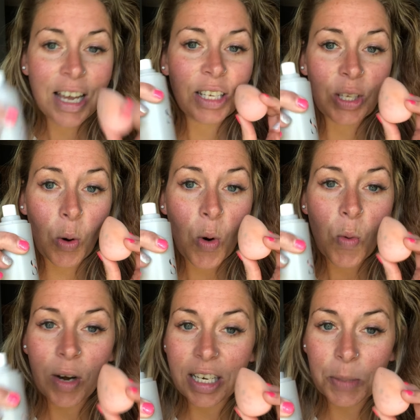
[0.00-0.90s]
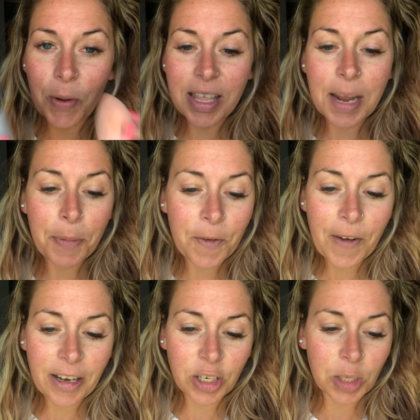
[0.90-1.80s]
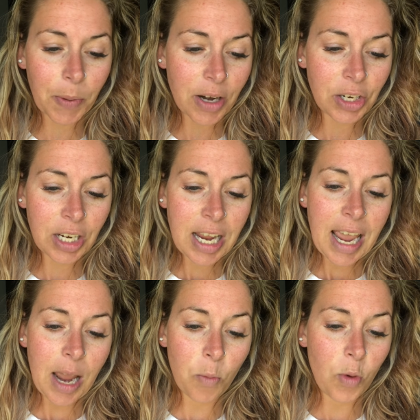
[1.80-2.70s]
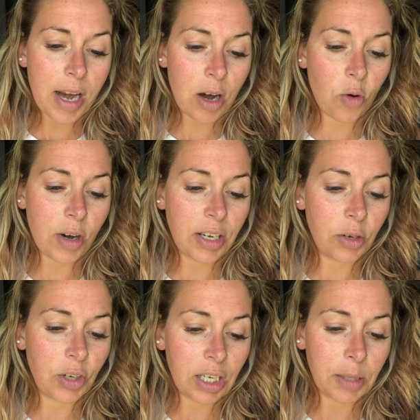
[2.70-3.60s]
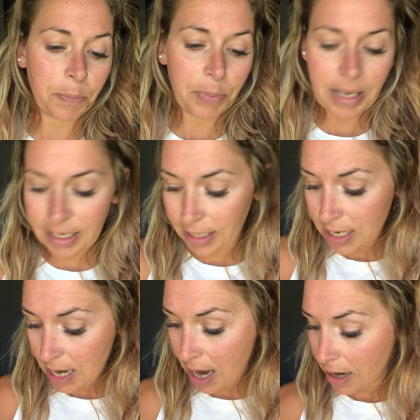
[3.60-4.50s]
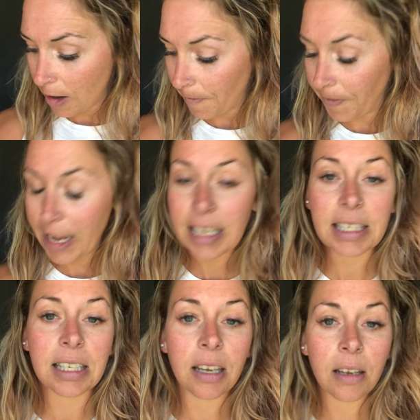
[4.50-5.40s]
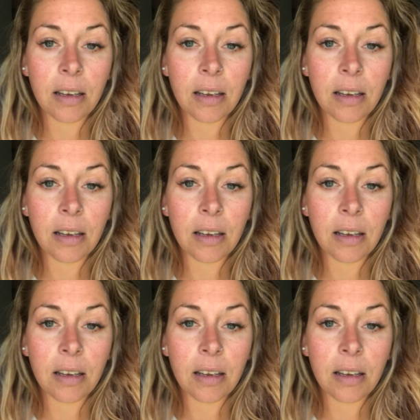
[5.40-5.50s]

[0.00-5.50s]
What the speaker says: So we're gonna spray that Perfector sponge and we are going to just place it on our face